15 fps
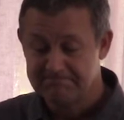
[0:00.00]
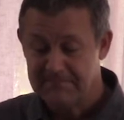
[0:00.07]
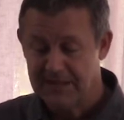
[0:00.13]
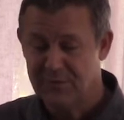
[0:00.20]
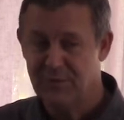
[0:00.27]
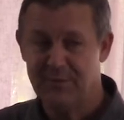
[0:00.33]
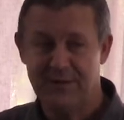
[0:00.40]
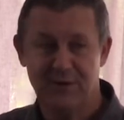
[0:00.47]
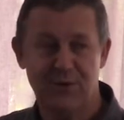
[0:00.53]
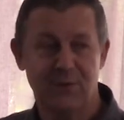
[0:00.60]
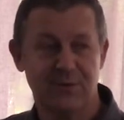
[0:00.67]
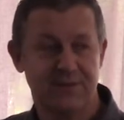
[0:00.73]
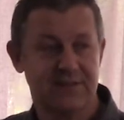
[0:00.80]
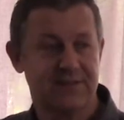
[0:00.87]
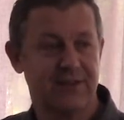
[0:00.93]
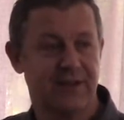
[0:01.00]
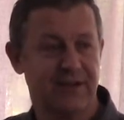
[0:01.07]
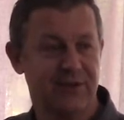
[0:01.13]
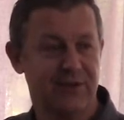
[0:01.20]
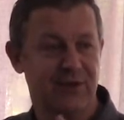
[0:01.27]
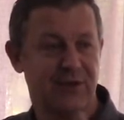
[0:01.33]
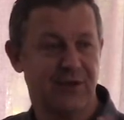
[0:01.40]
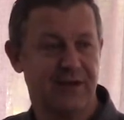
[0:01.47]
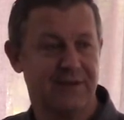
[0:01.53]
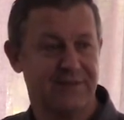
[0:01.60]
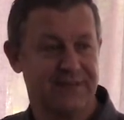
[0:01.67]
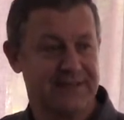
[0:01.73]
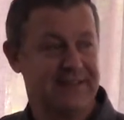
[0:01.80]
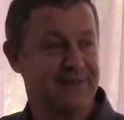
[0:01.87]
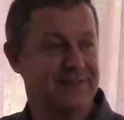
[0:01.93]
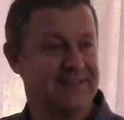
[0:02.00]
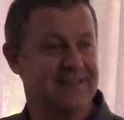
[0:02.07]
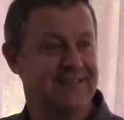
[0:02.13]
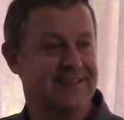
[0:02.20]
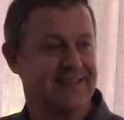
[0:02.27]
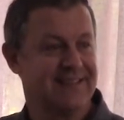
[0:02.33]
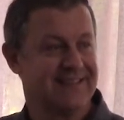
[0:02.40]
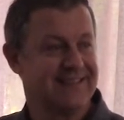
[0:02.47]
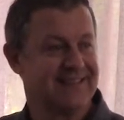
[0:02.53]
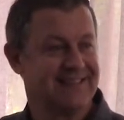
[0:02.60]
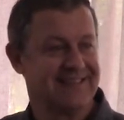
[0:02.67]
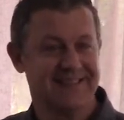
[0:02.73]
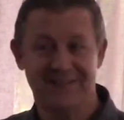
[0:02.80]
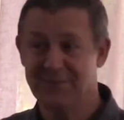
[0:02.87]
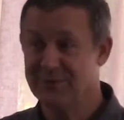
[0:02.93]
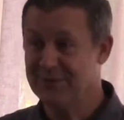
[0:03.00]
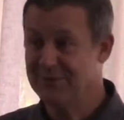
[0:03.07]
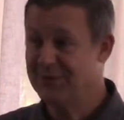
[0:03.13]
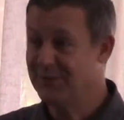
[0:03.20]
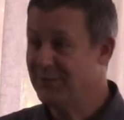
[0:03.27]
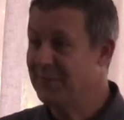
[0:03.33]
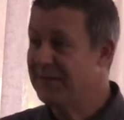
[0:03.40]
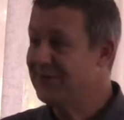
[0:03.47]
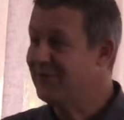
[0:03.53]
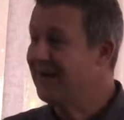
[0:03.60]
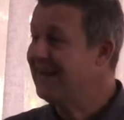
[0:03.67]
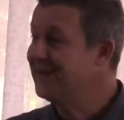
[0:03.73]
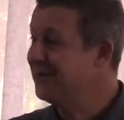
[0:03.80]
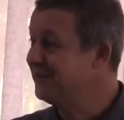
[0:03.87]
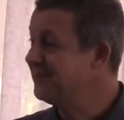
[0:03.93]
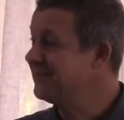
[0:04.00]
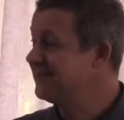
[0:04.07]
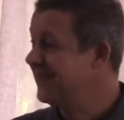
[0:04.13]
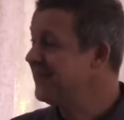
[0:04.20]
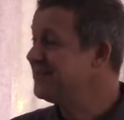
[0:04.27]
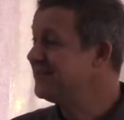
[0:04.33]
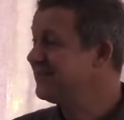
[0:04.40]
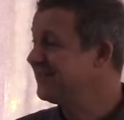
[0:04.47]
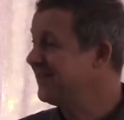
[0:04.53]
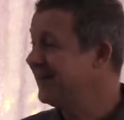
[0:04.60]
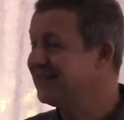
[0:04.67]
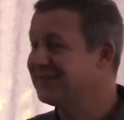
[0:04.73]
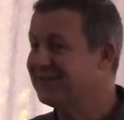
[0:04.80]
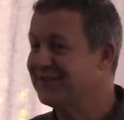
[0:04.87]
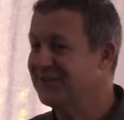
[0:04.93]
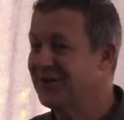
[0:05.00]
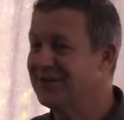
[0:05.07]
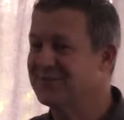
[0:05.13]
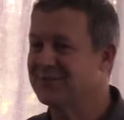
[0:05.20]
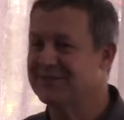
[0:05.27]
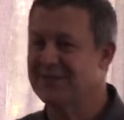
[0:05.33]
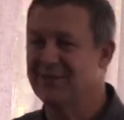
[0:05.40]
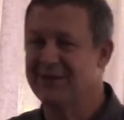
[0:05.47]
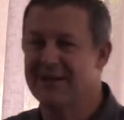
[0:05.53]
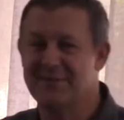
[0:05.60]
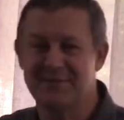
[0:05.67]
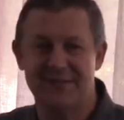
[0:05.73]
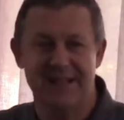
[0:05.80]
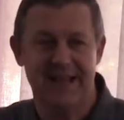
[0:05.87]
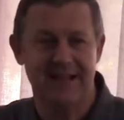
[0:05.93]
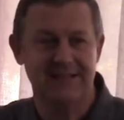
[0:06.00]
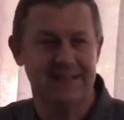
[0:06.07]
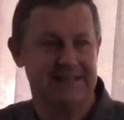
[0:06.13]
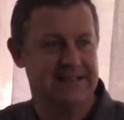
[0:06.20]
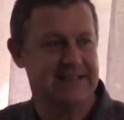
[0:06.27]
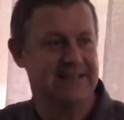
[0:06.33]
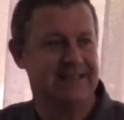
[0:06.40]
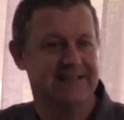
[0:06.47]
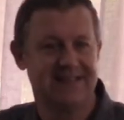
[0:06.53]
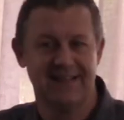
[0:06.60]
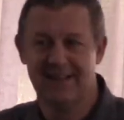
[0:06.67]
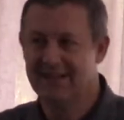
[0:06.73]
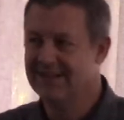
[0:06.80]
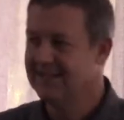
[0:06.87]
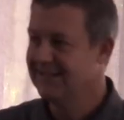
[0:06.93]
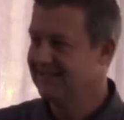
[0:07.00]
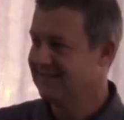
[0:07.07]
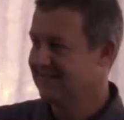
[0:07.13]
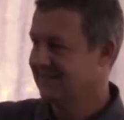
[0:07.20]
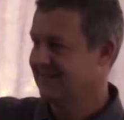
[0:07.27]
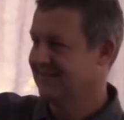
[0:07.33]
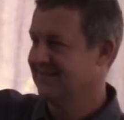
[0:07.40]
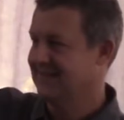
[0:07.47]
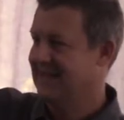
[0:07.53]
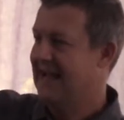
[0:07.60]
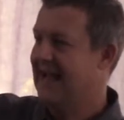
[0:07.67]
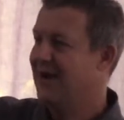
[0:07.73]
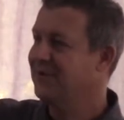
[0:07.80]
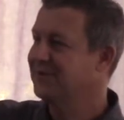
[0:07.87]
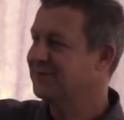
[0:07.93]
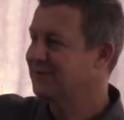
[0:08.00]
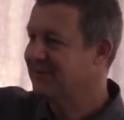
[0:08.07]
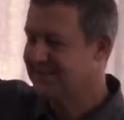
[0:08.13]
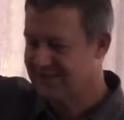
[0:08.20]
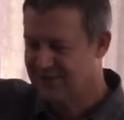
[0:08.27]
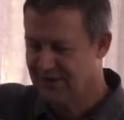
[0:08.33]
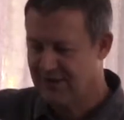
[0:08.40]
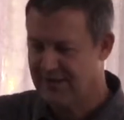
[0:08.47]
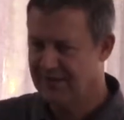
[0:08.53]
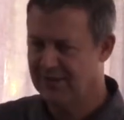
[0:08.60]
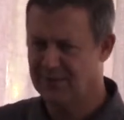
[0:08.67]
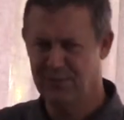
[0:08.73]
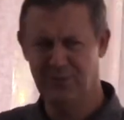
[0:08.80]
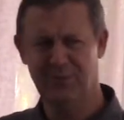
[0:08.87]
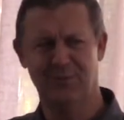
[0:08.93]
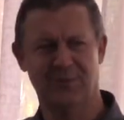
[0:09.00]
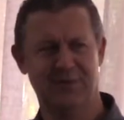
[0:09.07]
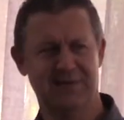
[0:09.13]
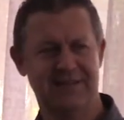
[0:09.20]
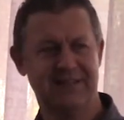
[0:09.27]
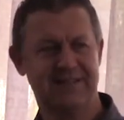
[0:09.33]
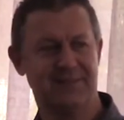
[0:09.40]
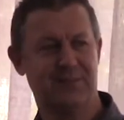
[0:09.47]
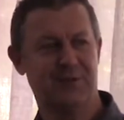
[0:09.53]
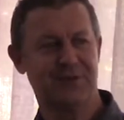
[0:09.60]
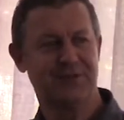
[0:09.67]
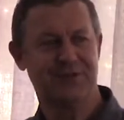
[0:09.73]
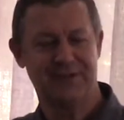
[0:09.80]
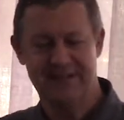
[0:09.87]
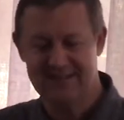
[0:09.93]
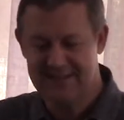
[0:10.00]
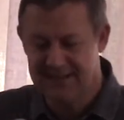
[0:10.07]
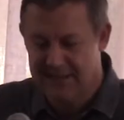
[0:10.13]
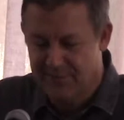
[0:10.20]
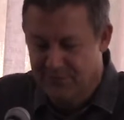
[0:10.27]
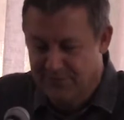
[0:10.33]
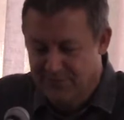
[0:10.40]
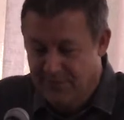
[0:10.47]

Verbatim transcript: I thought it'd be cool to start a new line of nativity scenes. There will, there will be great conversation starters for the gospel. Someone comes to your house, they see this house with a star, and they're like, ooh, that's a posh looking stable.